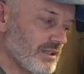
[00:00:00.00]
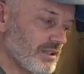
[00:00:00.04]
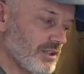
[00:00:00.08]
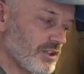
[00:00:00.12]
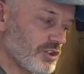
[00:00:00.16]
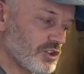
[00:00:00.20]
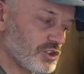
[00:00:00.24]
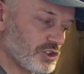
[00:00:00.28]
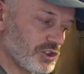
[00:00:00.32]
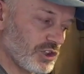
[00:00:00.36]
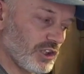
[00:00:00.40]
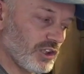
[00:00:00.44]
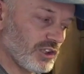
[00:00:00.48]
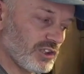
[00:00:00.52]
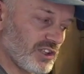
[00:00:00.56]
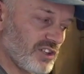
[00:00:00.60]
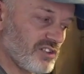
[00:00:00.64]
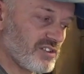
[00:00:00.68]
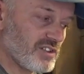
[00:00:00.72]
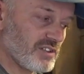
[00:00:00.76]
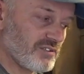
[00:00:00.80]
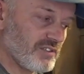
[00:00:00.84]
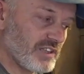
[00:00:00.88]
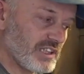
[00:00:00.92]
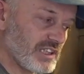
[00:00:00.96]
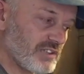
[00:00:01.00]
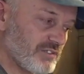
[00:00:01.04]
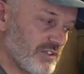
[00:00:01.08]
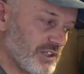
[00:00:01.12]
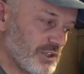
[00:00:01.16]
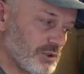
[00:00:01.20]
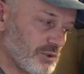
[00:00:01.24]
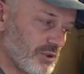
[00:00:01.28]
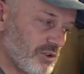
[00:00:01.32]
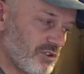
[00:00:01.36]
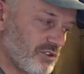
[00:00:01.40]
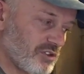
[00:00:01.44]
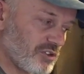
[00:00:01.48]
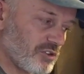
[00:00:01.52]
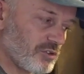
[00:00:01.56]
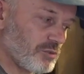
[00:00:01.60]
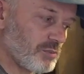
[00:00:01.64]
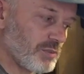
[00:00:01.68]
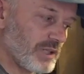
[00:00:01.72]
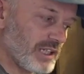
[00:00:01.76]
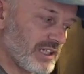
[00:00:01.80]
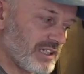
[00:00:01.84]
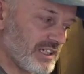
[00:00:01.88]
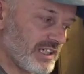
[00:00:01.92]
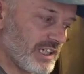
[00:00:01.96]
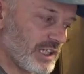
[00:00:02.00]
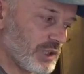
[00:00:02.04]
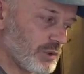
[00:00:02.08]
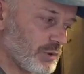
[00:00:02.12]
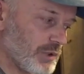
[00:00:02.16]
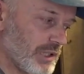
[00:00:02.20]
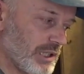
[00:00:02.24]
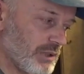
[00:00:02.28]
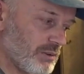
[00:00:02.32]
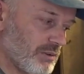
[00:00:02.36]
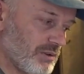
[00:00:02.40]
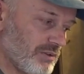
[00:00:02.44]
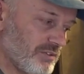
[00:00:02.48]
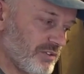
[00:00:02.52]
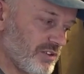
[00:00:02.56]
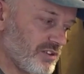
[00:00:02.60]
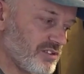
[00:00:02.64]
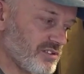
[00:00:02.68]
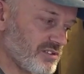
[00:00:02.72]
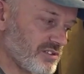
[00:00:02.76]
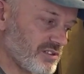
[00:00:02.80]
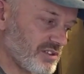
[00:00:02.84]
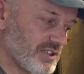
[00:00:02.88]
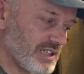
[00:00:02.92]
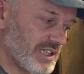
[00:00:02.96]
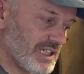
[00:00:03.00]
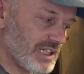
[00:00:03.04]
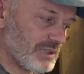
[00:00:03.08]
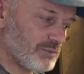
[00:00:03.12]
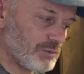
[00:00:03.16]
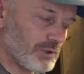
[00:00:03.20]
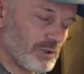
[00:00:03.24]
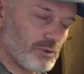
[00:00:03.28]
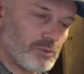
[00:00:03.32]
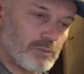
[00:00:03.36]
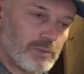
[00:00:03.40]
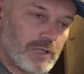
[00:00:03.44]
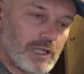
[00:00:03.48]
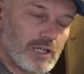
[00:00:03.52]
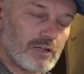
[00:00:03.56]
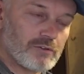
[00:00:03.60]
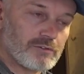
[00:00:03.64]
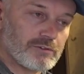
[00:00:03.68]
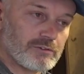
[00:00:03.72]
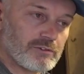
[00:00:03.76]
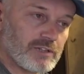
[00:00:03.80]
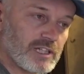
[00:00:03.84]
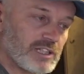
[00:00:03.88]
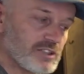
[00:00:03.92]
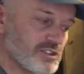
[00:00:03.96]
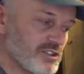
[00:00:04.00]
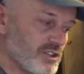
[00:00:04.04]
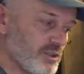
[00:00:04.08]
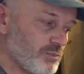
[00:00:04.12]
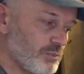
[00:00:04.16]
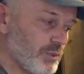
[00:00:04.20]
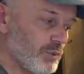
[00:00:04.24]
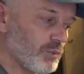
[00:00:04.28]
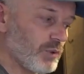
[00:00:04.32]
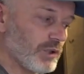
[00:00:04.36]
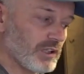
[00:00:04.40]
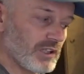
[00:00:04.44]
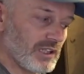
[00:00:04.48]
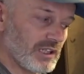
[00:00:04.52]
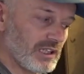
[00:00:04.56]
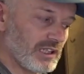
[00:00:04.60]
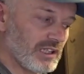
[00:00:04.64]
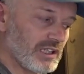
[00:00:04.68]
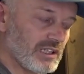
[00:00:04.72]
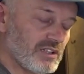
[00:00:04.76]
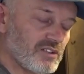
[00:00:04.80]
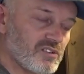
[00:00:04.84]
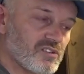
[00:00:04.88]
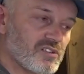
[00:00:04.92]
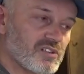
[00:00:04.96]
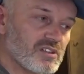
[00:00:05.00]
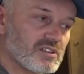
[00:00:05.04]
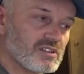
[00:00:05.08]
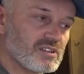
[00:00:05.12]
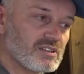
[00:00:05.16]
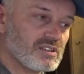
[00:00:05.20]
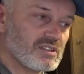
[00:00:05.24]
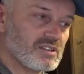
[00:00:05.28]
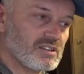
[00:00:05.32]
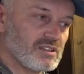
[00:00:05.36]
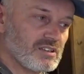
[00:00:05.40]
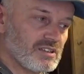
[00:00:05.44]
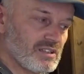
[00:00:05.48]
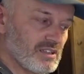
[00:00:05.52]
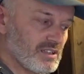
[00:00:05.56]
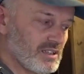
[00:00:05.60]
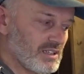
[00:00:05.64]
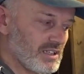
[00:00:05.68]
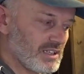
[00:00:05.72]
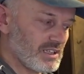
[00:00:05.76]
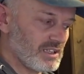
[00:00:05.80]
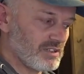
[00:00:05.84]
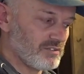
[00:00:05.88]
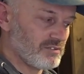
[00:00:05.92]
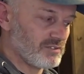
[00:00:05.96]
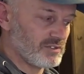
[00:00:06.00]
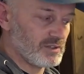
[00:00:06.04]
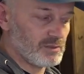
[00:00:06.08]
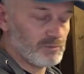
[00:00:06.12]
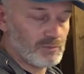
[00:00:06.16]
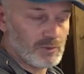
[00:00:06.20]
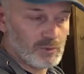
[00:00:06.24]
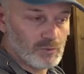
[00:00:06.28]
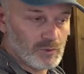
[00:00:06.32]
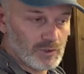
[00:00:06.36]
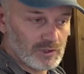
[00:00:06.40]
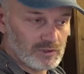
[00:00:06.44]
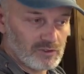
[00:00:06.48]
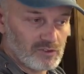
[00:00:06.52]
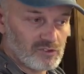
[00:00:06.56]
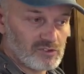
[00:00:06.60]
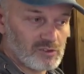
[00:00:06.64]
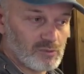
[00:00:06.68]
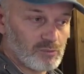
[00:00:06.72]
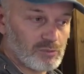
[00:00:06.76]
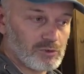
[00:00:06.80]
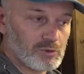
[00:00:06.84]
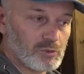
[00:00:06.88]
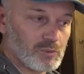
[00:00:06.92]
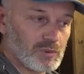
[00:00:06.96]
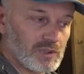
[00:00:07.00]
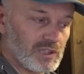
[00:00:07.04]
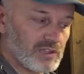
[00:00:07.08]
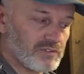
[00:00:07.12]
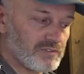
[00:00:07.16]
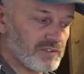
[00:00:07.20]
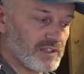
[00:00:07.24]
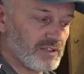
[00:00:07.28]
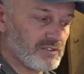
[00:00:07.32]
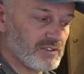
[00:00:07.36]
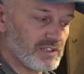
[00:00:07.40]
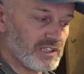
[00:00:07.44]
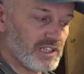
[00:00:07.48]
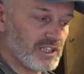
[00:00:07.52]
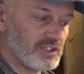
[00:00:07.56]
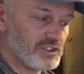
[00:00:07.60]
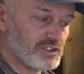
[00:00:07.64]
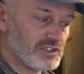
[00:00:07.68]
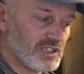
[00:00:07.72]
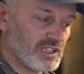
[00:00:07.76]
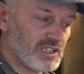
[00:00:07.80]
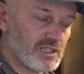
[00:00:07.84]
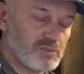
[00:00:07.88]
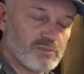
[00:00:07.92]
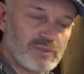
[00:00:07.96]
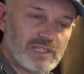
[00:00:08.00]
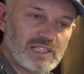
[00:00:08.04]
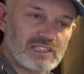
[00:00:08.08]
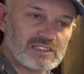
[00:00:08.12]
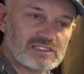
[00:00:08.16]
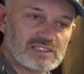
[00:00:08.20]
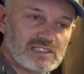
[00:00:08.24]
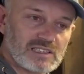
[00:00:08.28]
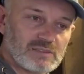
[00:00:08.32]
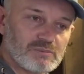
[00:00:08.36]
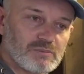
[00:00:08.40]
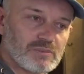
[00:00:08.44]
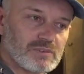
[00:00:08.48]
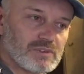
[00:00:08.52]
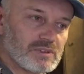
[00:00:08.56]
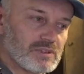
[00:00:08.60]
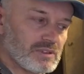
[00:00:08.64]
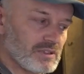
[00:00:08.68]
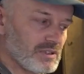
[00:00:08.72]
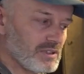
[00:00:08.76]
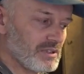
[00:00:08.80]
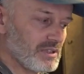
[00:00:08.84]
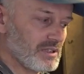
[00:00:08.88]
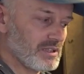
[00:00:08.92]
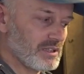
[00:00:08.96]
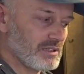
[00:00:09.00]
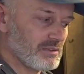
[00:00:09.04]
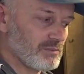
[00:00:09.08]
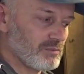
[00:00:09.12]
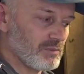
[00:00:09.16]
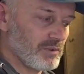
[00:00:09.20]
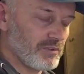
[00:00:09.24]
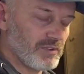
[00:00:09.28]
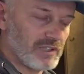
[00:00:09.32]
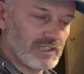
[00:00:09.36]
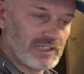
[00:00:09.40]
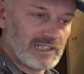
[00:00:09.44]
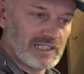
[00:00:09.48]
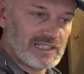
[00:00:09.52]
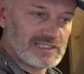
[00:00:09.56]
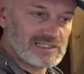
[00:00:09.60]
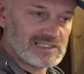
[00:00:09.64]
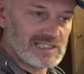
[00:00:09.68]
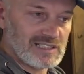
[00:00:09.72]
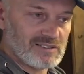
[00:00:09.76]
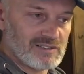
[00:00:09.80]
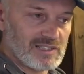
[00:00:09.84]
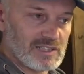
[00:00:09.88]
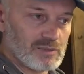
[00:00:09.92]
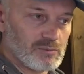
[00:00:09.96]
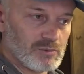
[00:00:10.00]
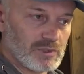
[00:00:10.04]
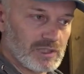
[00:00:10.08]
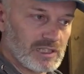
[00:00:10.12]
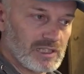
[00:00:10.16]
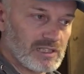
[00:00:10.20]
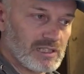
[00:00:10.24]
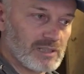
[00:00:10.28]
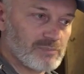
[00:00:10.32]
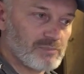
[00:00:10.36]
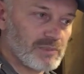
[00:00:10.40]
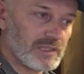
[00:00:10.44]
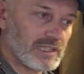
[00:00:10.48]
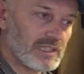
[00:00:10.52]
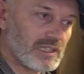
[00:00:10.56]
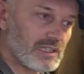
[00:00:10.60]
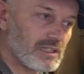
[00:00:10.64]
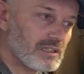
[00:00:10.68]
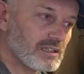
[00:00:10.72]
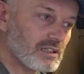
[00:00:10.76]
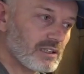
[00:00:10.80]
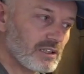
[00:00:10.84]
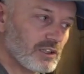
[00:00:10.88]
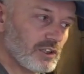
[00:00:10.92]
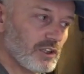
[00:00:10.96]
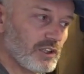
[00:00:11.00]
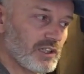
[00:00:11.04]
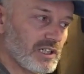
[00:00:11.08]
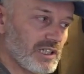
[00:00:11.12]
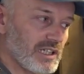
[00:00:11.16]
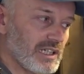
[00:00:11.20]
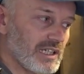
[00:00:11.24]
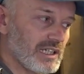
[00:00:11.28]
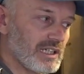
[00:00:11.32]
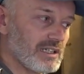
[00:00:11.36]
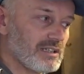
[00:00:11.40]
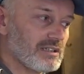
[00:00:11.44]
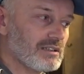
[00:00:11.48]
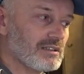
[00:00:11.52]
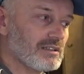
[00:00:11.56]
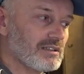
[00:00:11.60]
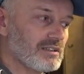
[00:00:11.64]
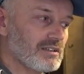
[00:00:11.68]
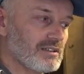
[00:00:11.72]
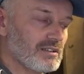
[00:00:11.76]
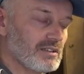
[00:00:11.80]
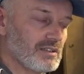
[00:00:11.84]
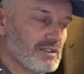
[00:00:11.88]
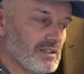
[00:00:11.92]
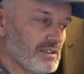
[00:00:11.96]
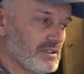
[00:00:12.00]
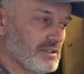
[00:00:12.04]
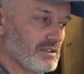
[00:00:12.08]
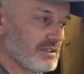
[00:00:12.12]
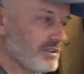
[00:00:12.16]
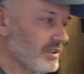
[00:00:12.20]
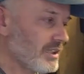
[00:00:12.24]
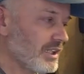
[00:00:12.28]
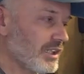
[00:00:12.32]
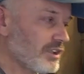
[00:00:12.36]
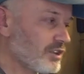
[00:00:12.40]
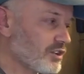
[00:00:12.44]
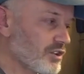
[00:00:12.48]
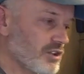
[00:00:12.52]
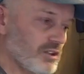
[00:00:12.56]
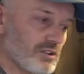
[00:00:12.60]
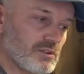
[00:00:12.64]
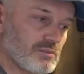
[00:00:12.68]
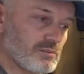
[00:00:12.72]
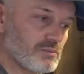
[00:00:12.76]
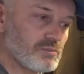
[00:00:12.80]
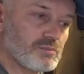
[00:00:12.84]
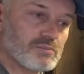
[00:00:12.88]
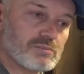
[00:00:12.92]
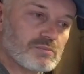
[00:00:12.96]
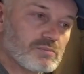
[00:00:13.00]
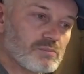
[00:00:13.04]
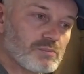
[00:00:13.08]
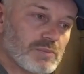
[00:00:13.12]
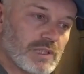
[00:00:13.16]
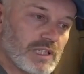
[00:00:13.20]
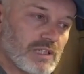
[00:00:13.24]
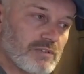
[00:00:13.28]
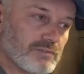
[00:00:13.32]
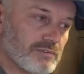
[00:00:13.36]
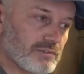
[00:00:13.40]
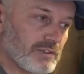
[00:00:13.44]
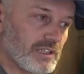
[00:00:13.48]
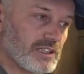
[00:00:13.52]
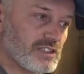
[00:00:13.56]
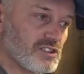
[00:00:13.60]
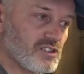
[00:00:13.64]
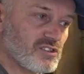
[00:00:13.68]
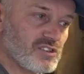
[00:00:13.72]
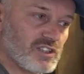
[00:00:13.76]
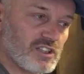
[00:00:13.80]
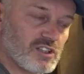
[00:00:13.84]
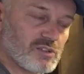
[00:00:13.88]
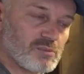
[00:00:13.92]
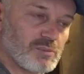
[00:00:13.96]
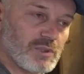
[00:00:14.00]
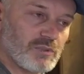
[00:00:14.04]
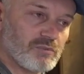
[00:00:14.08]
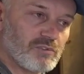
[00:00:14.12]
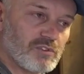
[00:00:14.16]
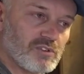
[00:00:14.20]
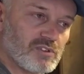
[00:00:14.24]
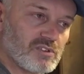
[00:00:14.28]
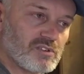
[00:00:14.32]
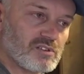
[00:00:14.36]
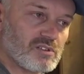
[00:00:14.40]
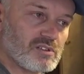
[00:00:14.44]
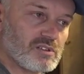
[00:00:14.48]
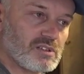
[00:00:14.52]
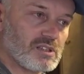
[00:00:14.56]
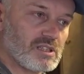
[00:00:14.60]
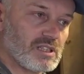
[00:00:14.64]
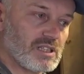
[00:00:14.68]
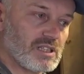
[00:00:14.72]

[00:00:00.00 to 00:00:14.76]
short list of individuals who've made an inquiry with us, and we'll be offering it to number one on the list. And if number one has subsequently found an engine in the meantime, with the lead time that we're going to be looking at, it could be 3 to 6 months